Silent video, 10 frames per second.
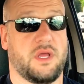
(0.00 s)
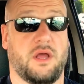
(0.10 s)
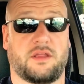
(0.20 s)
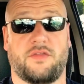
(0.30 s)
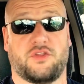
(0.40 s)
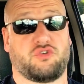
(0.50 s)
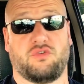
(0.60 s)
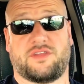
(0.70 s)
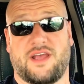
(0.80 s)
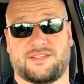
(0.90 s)
Again, the true
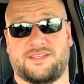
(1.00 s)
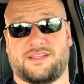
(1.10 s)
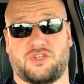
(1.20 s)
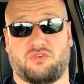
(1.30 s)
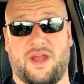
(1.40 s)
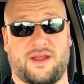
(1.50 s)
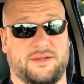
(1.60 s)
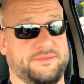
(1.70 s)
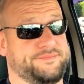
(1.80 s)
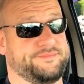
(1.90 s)
test is at the track,
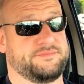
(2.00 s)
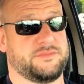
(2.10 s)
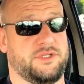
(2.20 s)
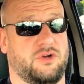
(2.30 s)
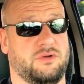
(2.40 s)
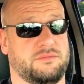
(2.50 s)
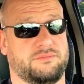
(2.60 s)
you know.